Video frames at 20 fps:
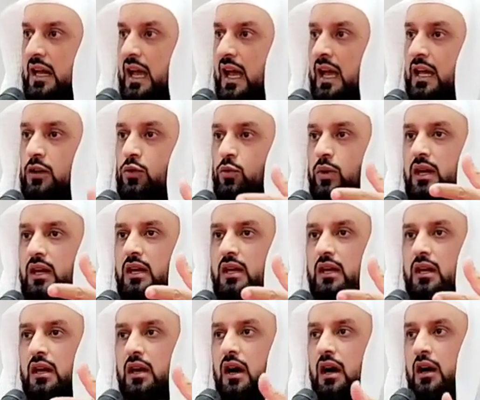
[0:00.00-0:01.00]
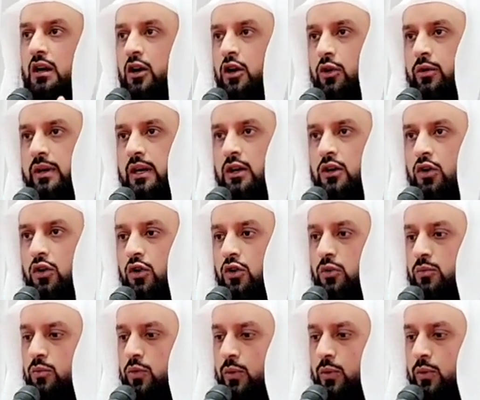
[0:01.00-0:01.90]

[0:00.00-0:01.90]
and we are going home,